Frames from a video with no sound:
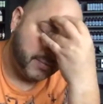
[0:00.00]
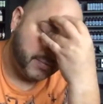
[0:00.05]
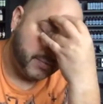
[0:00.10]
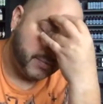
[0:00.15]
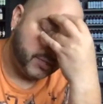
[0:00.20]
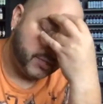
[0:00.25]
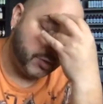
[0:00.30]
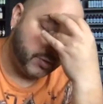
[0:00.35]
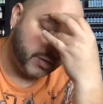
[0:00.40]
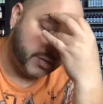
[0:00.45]

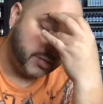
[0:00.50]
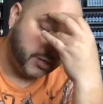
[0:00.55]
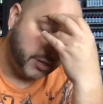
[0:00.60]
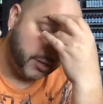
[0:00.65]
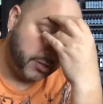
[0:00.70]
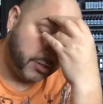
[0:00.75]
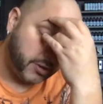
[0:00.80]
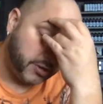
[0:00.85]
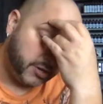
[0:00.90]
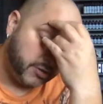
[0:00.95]
Two hundred
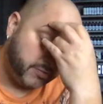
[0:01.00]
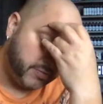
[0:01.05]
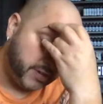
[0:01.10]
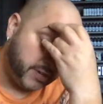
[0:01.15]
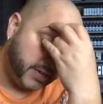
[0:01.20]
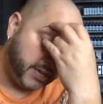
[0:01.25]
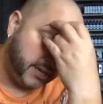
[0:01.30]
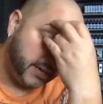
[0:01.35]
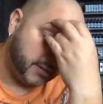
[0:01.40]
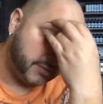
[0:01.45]
and thirty three
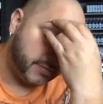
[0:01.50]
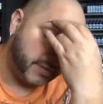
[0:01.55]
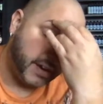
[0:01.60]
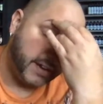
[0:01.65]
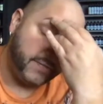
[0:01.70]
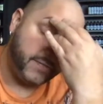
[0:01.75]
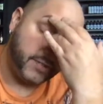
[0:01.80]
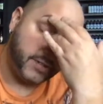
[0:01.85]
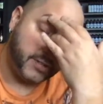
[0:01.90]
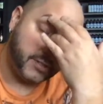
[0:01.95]
years,
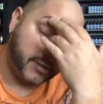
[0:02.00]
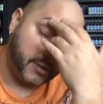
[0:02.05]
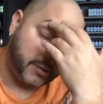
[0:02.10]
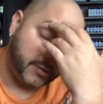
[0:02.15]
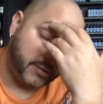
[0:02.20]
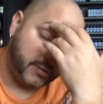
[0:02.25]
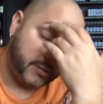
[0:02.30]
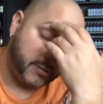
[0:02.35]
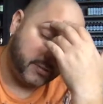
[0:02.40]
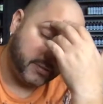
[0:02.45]
right, for the
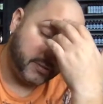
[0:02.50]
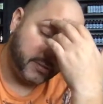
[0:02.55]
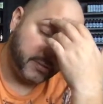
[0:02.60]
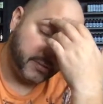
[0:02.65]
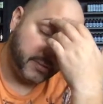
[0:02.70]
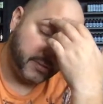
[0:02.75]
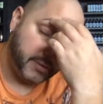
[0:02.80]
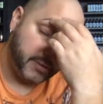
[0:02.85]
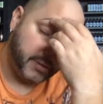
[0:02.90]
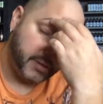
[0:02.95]
total.
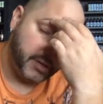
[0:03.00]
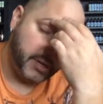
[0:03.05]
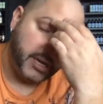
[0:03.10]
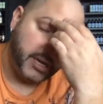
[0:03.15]
Oh yeah.